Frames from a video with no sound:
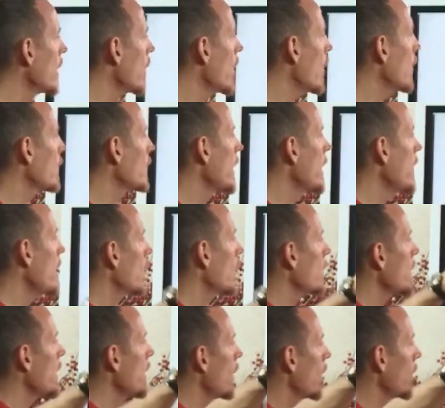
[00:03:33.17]
know over here,
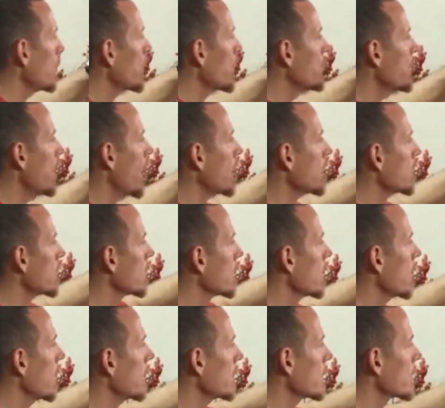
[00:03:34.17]
we know it protects
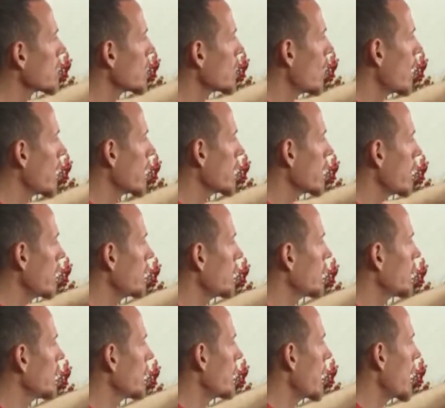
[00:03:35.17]
against chronic
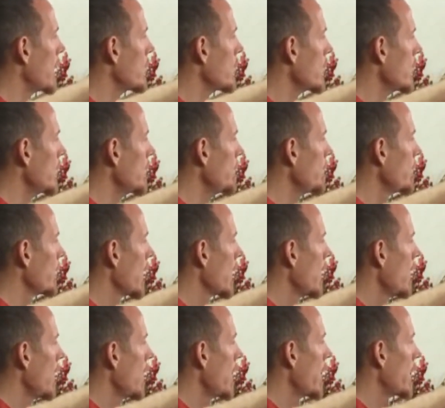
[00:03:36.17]
inflammation
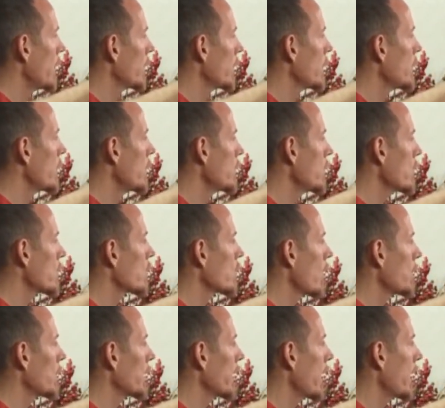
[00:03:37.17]
and it reduces
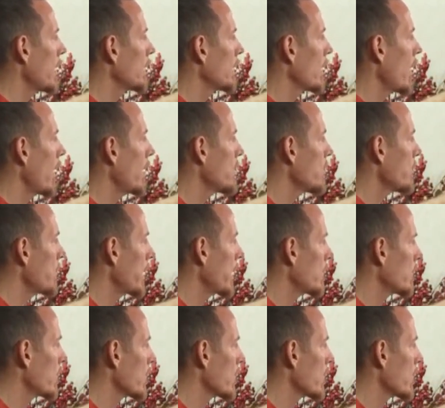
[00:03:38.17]
replicative lifespan in